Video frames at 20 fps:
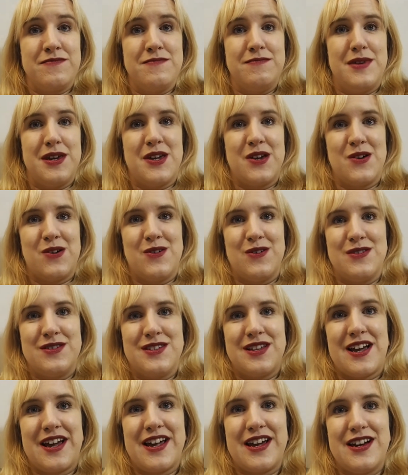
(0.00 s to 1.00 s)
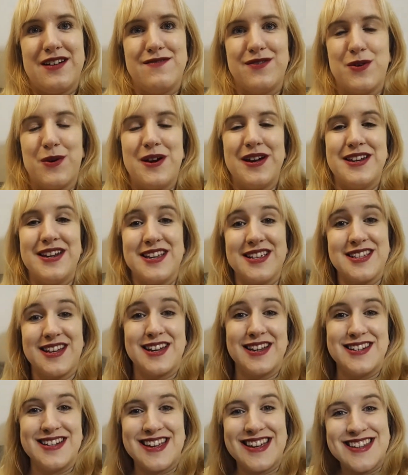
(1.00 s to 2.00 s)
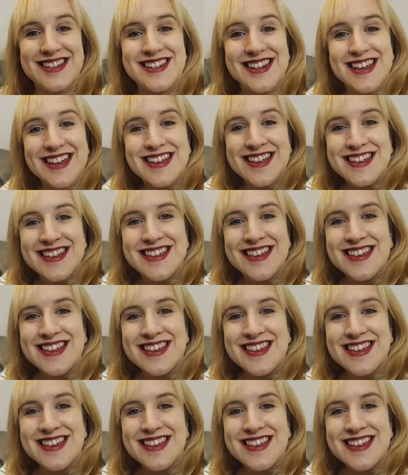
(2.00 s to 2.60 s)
because I have quite an exciting day today.